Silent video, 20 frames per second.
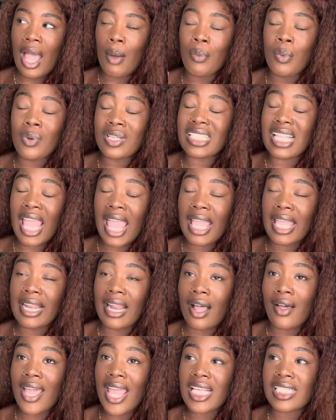We wasn't hanging
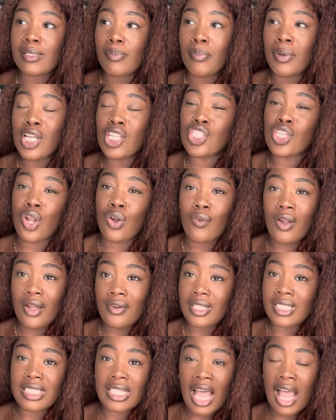out as much around
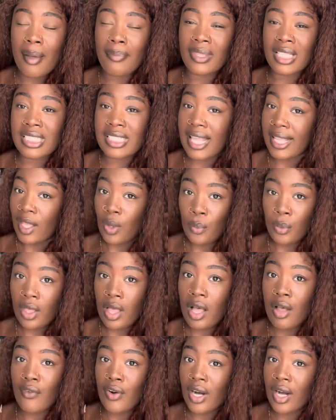this time, the second week
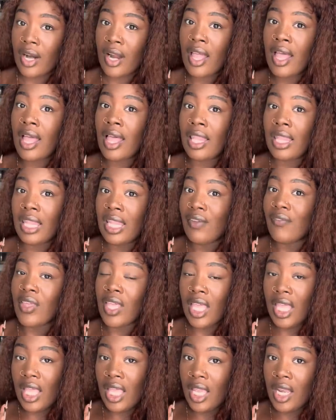of her
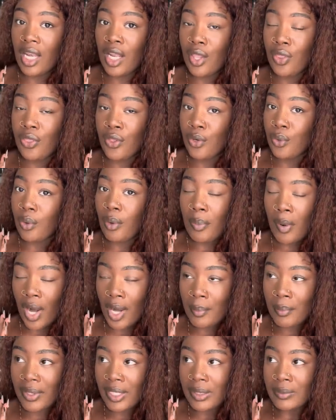living in the new
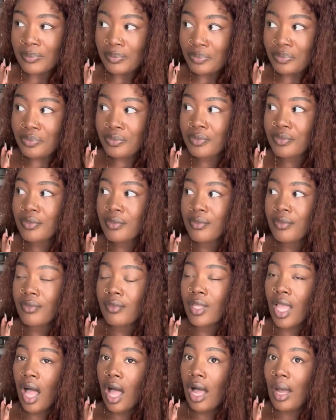apartment
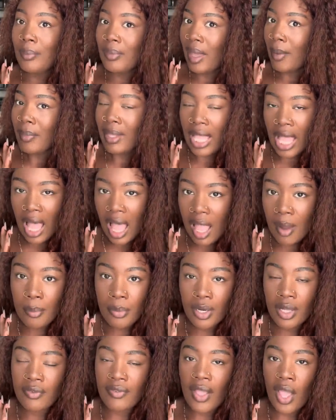that me and Hot
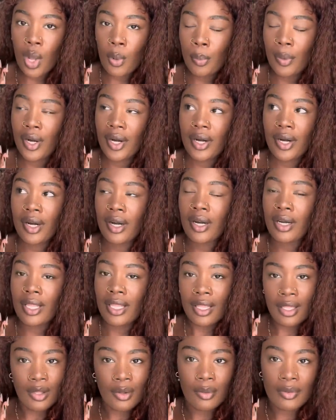Bruv helped her,
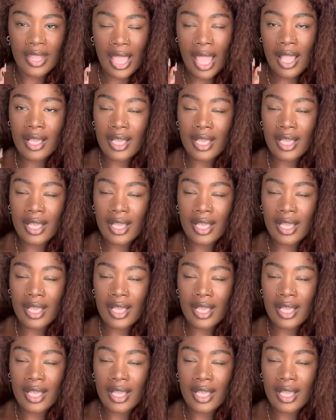that